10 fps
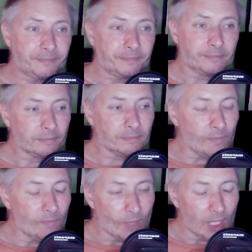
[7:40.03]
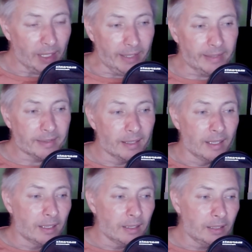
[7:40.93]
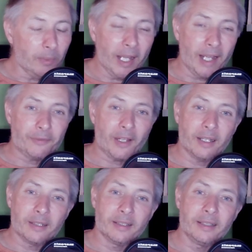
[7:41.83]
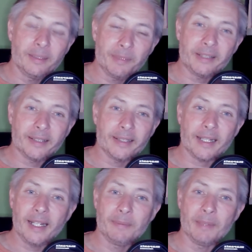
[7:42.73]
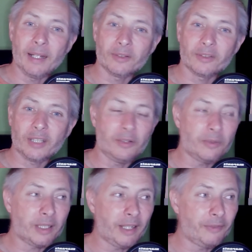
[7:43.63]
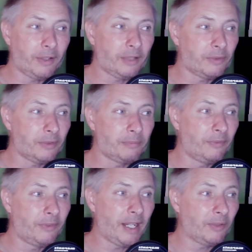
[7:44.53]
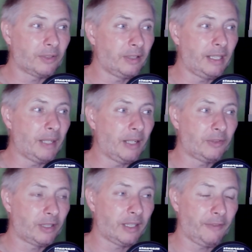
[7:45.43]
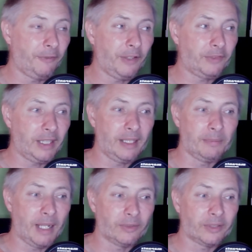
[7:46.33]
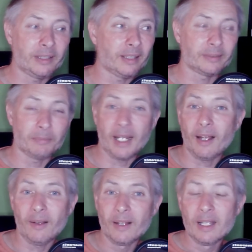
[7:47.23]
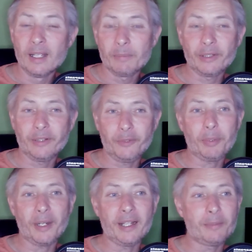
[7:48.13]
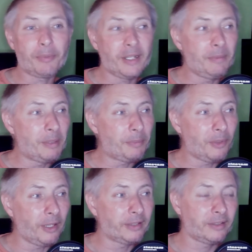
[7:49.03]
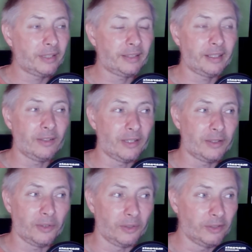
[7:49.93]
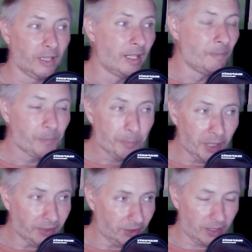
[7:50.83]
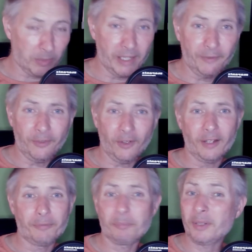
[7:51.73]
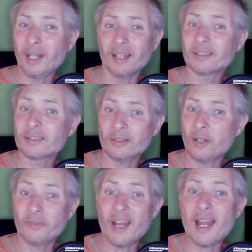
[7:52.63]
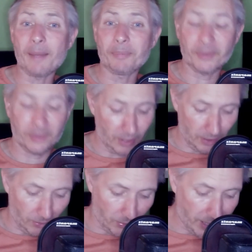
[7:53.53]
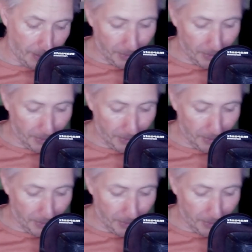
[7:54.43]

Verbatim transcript: is you have unlimited emails. So you could have 100,000 emails, you could have 50 emails, it doesn't matter. Because if you pay the premium price of $69 plus the 25 plus of apps that you're tapping into,